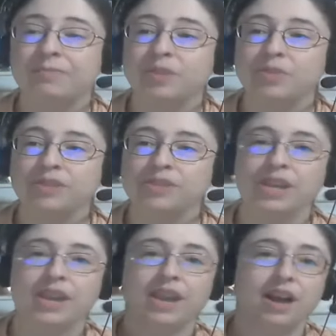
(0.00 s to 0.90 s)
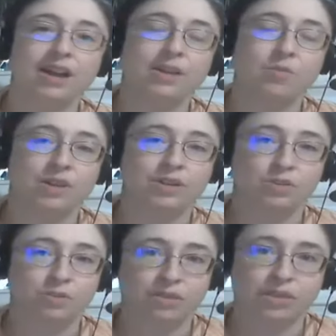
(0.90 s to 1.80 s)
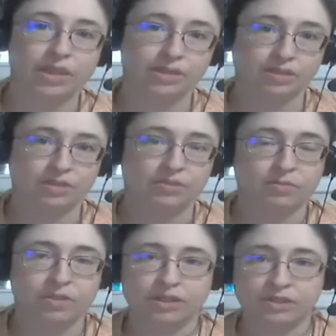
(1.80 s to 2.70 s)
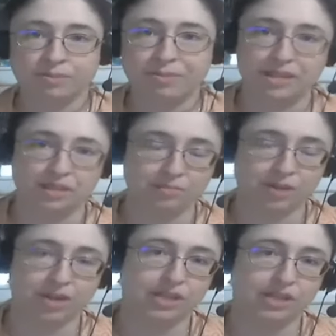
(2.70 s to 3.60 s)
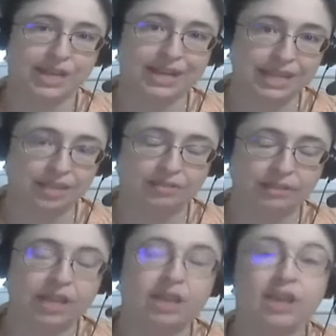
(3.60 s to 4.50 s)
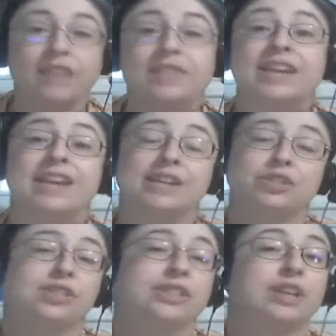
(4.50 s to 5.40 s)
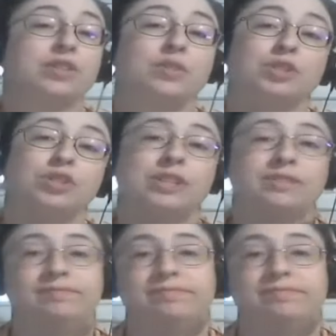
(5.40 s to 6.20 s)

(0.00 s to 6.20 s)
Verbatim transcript: And you could say, I want to do this. What is the best product that I need? And they can actually tell you what you need.